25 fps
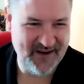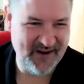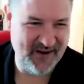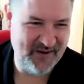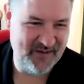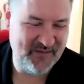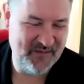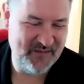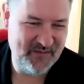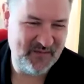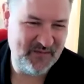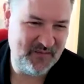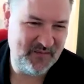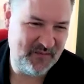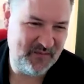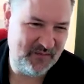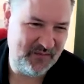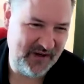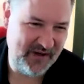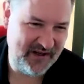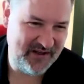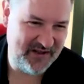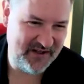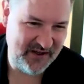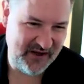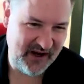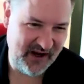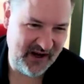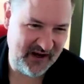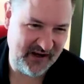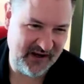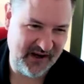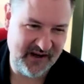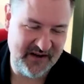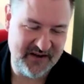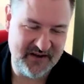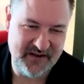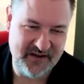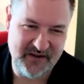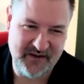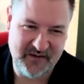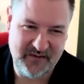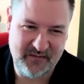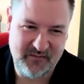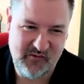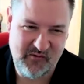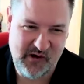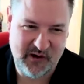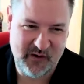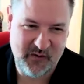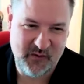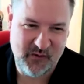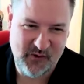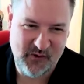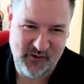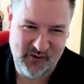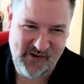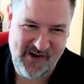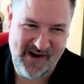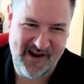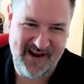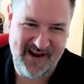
you know, beating your head against a brick wall,